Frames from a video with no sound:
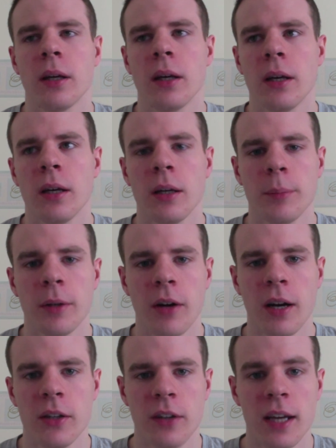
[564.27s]

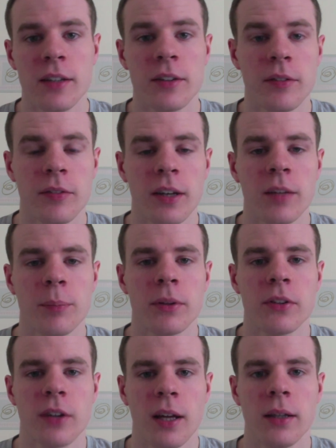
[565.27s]
Around
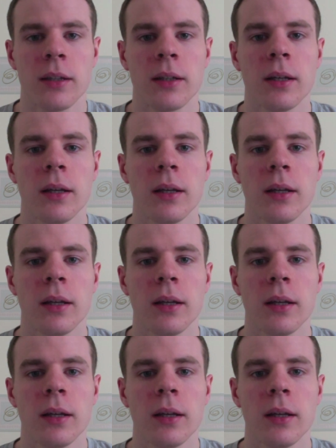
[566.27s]
85%